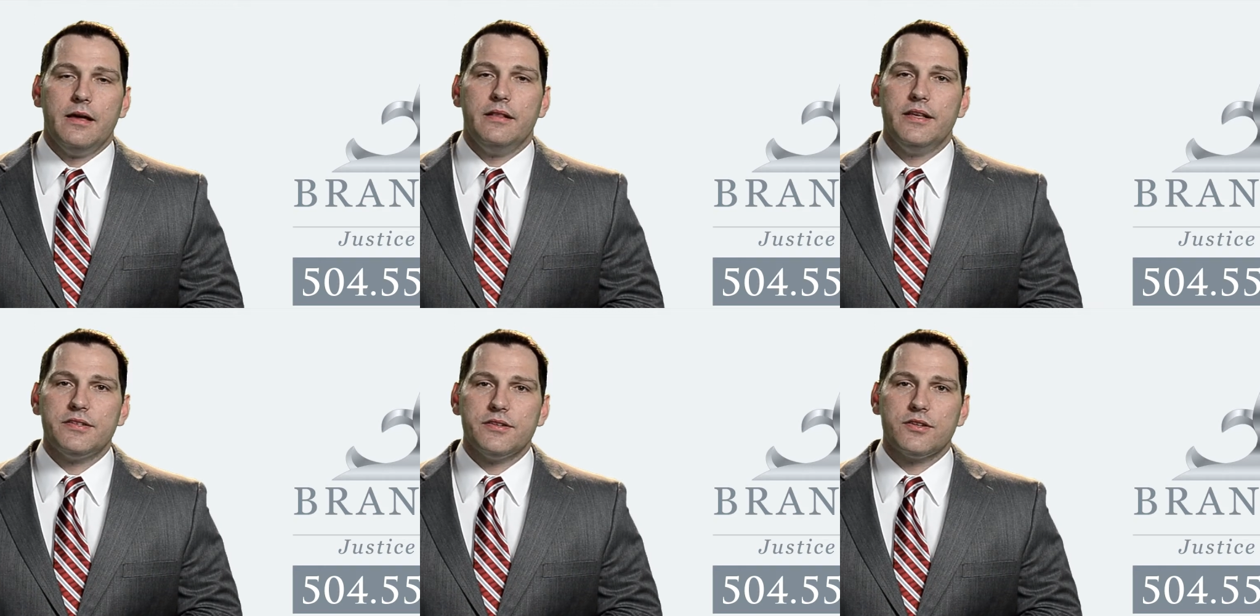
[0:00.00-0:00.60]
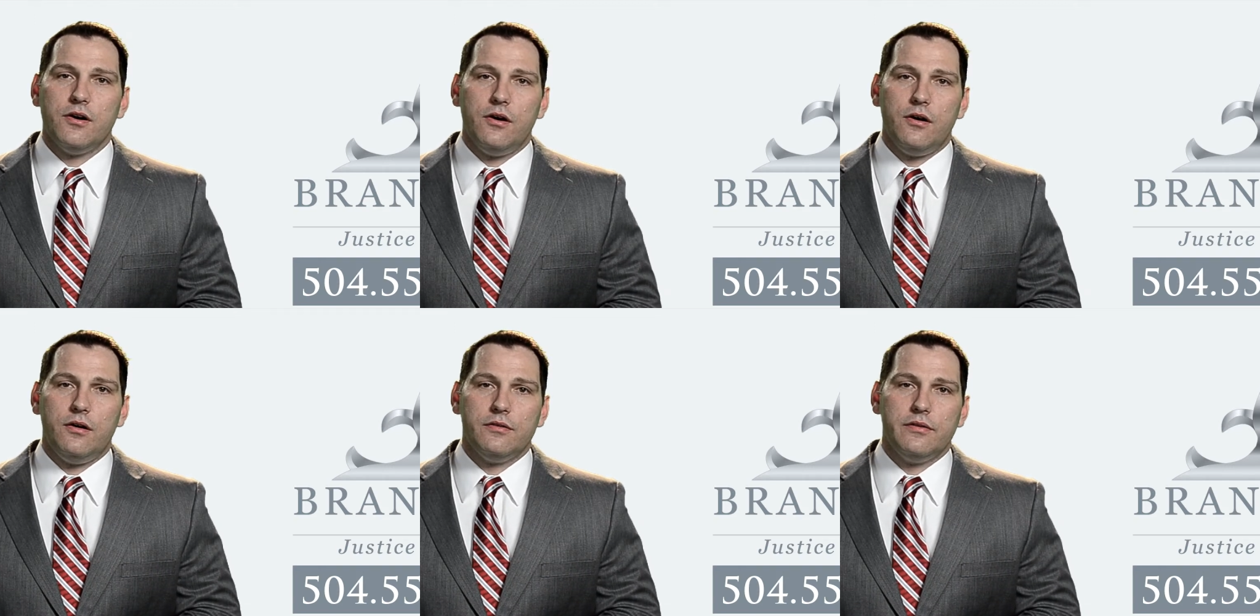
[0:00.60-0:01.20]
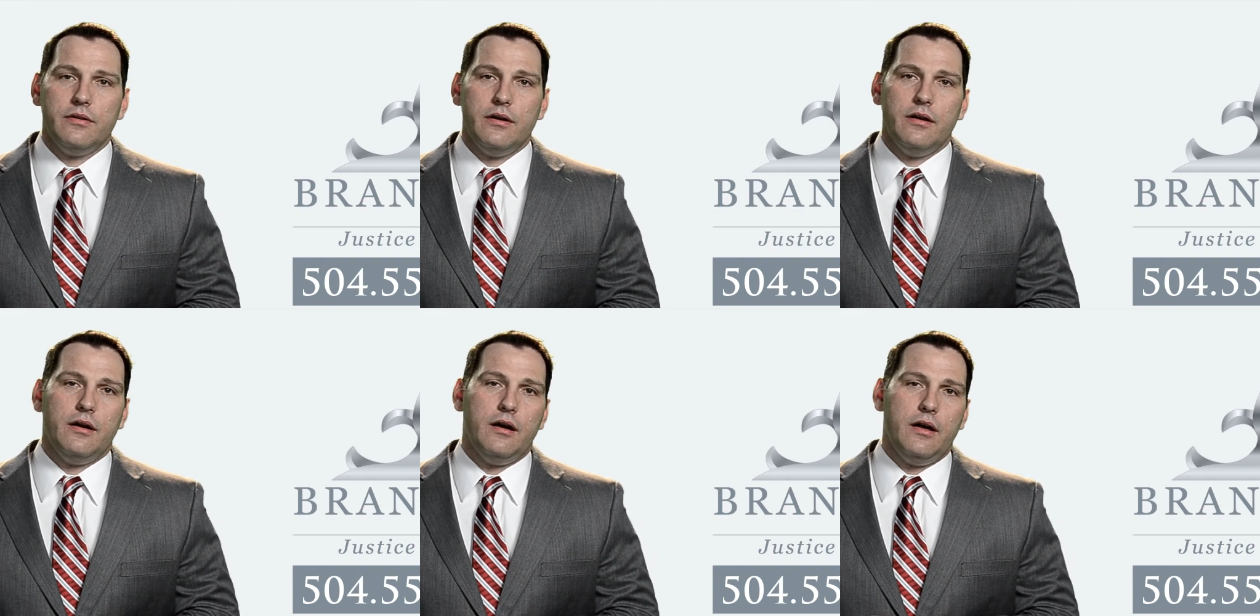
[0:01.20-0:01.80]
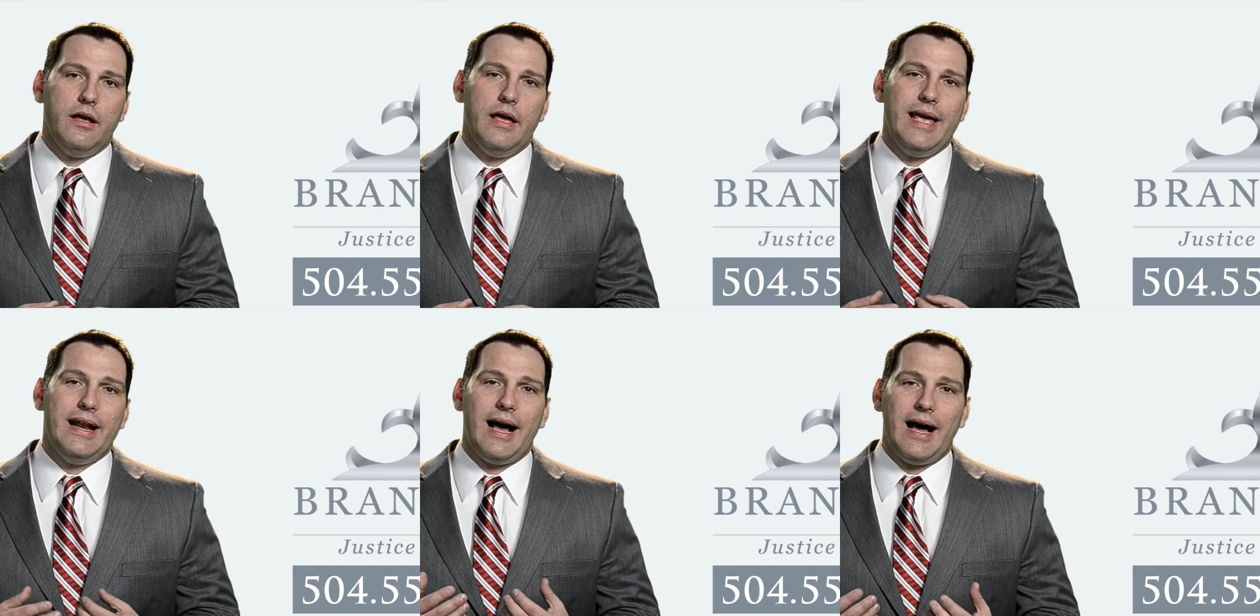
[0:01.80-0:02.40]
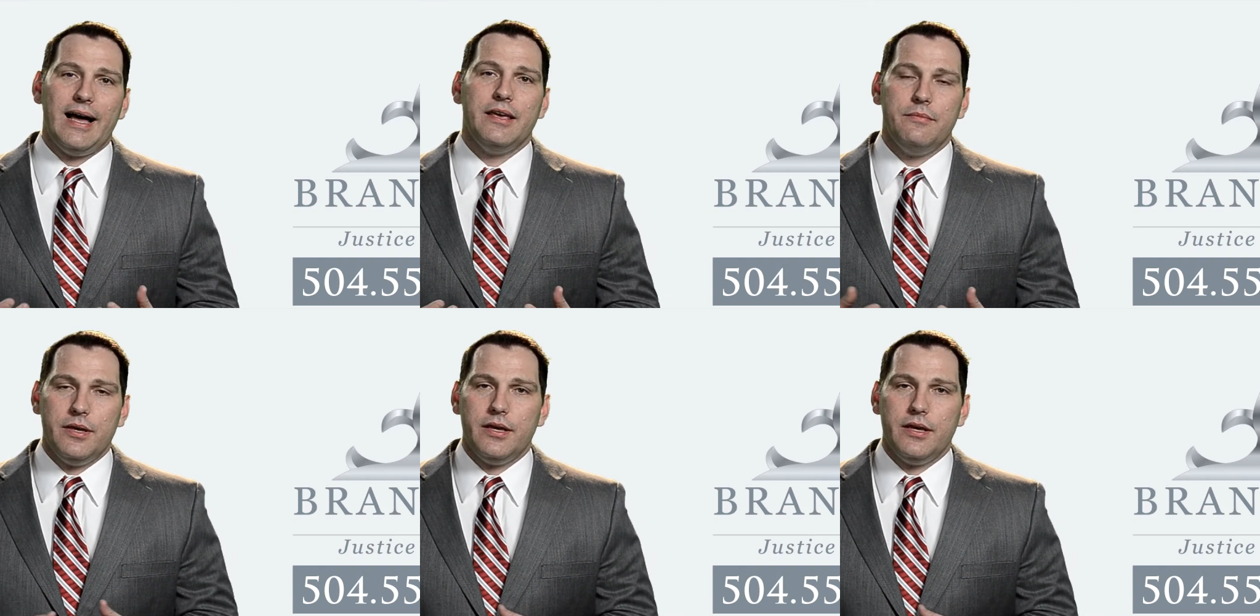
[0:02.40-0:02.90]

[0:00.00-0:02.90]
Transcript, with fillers: This is called an IME,